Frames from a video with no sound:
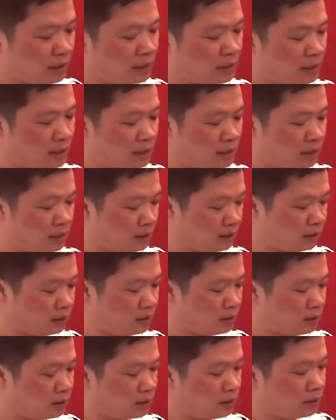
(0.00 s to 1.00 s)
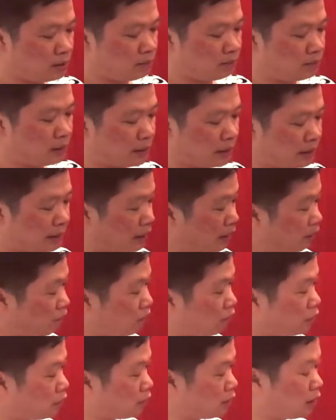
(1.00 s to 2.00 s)
And be
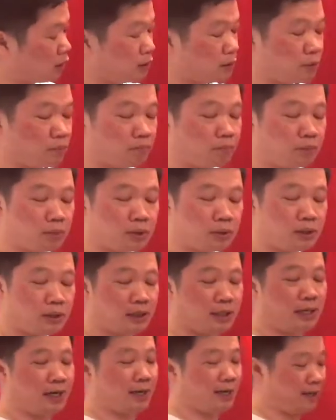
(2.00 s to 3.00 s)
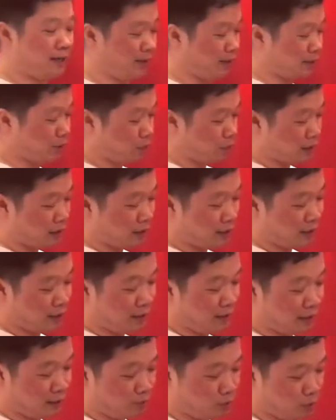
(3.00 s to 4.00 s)
careful not to put this area when your
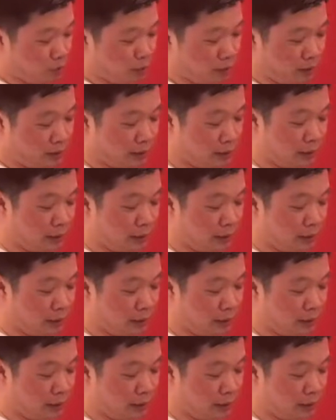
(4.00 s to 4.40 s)
nipple is,